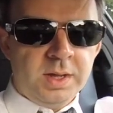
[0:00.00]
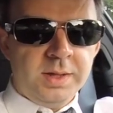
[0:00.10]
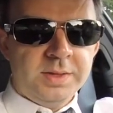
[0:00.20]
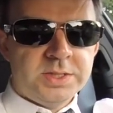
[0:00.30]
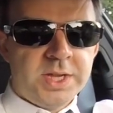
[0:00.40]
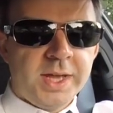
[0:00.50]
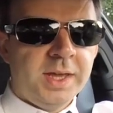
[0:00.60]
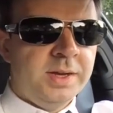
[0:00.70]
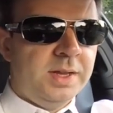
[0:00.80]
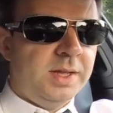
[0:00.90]
The
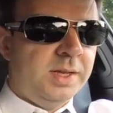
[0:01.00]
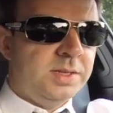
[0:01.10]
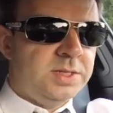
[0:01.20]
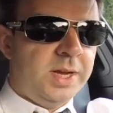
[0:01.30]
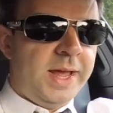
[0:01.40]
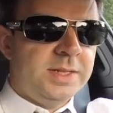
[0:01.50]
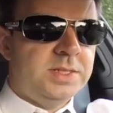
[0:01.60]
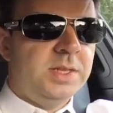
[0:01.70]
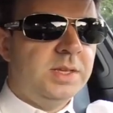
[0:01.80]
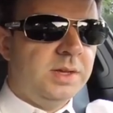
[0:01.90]
second is it
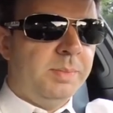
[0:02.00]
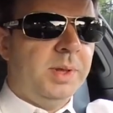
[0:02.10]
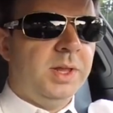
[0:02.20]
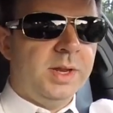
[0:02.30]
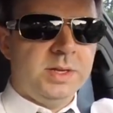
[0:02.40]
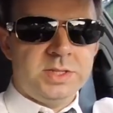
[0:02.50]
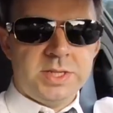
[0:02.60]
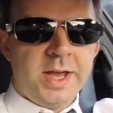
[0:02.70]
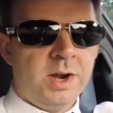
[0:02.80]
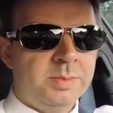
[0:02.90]
adds the ability to
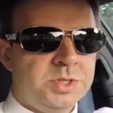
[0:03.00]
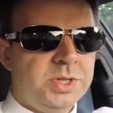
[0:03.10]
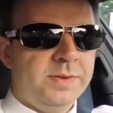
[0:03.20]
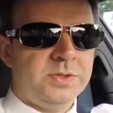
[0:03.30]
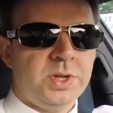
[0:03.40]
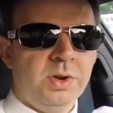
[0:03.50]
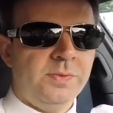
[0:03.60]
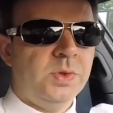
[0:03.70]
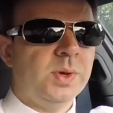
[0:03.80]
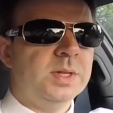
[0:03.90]
sidearm shift. So I don't
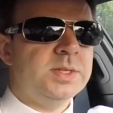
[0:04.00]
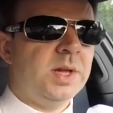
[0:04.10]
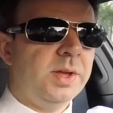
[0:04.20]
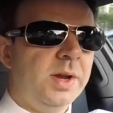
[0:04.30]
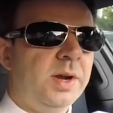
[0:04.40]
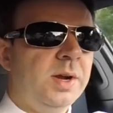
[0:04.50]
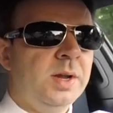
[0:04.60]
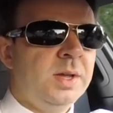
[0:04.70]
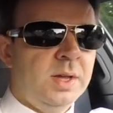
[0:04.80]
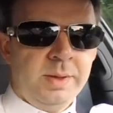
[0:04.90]
know if you can tell here,
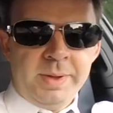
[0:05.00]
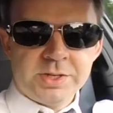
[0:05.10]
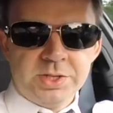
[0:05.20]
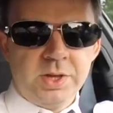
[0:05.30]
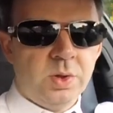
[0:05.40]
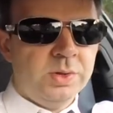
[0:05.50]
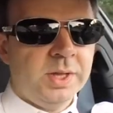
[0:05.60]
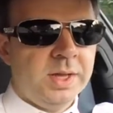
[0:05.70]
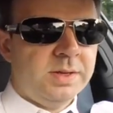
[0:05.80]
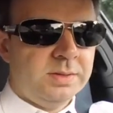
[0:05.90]
I'm actually
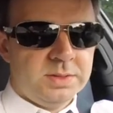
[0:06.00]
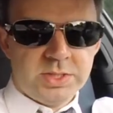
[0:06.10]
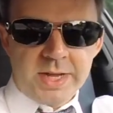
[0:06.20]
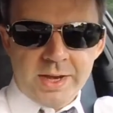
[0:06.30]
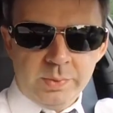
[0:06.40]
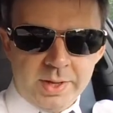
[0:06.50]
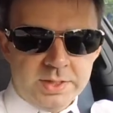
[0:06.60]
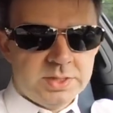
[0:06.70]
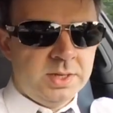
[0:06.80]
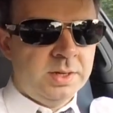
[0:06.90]
holding it
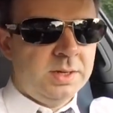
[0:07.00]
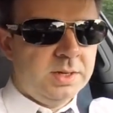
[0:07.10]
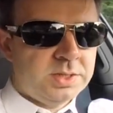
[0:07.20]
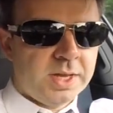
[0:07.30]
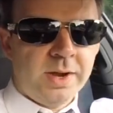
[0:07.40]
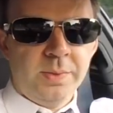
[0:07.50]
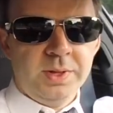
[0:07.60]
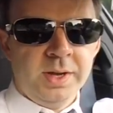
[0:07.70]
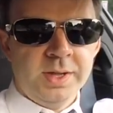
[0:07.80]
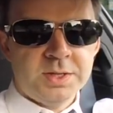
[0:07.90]
sideways and it's got a
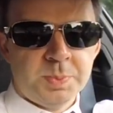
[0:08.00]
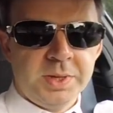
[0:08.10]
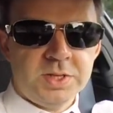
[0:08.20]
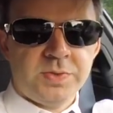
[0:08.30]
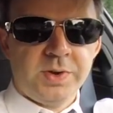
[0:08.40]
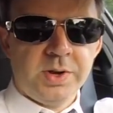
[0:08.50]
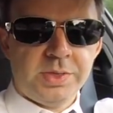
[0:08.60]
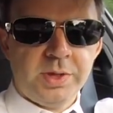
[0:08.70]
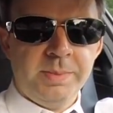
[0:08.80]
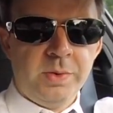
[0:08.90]
really nice place for your thumb to